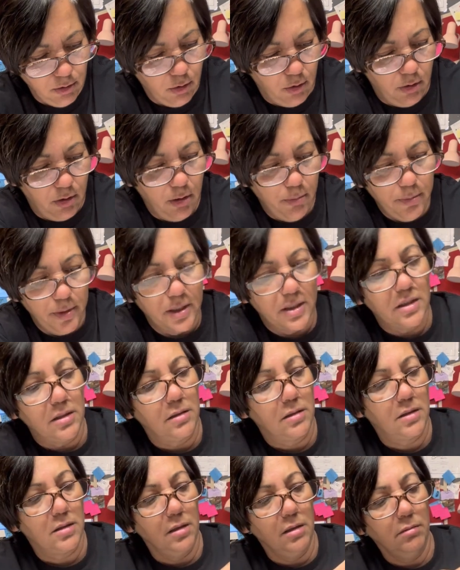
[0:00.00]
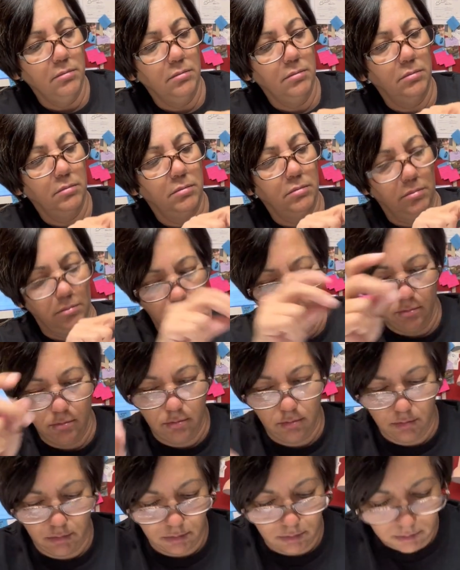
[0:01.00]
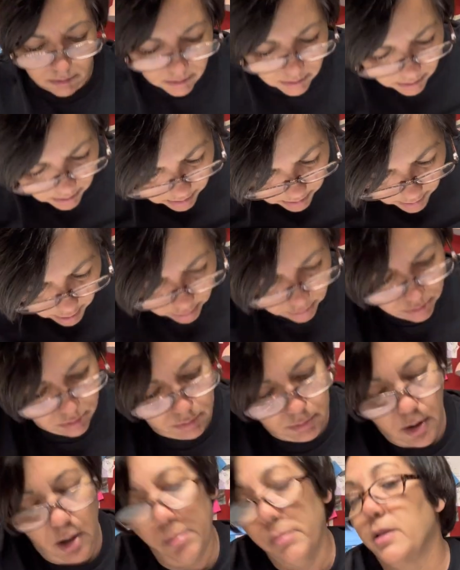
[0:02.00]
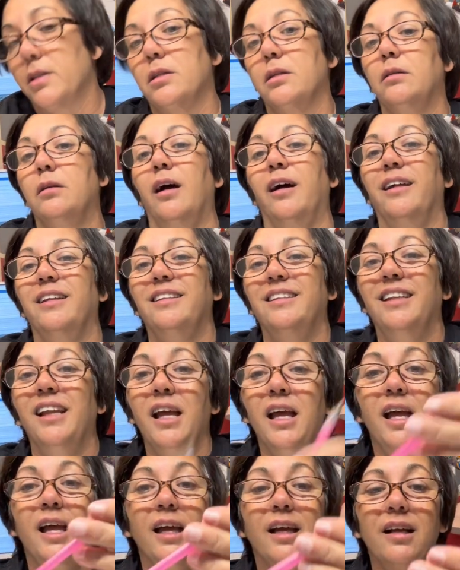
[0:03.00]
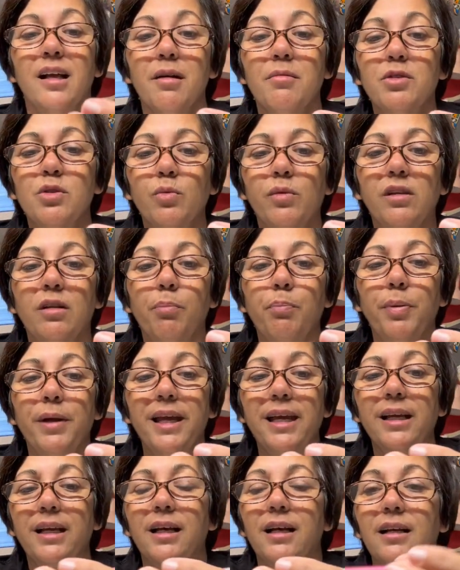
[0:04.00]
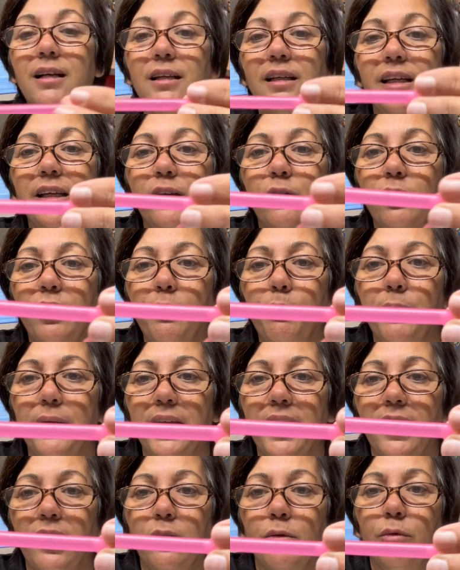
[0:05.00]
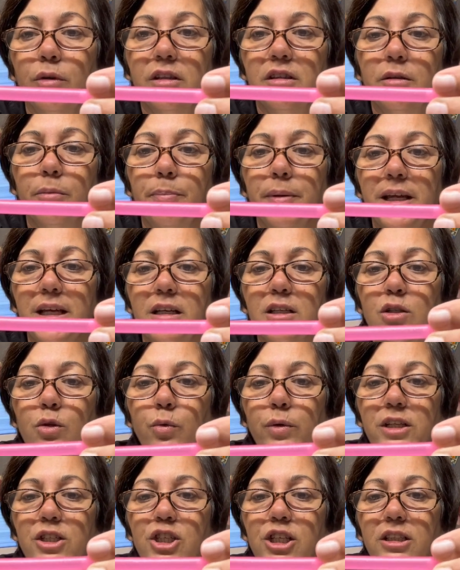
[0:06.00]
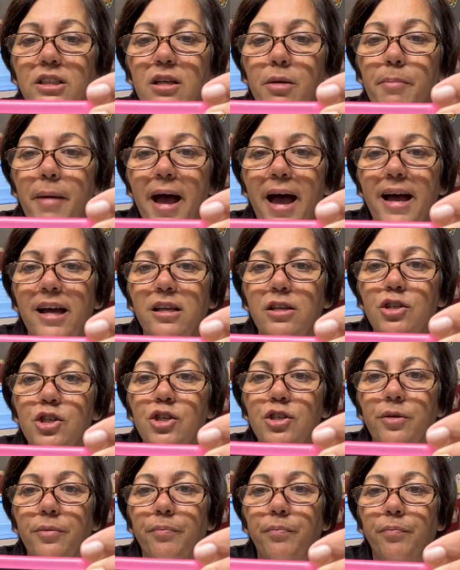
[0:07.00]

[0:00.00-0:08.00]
on, I'm missing something. No, I'm not missing nothing. Comes with a pink glittery pin with the pink squishy to match.